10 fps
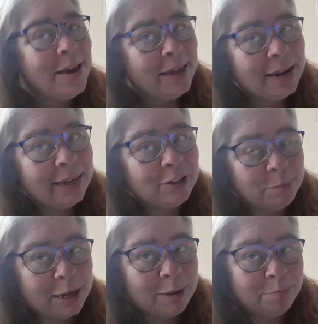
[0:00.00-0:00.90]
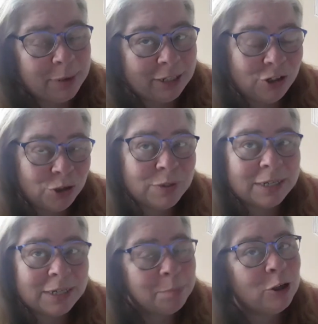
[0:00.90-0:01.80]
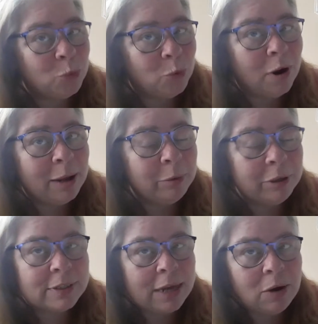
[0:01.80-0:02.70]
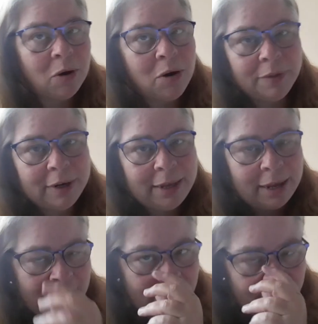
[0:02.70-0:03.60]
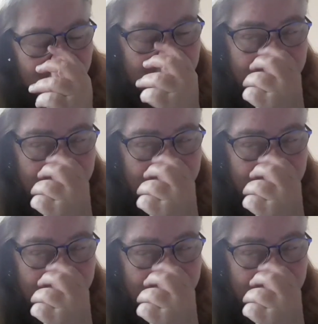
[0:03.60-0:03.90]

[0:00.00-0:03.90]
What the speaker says: He likes to make peach juice into peach wine, which is alcohol that he can't have.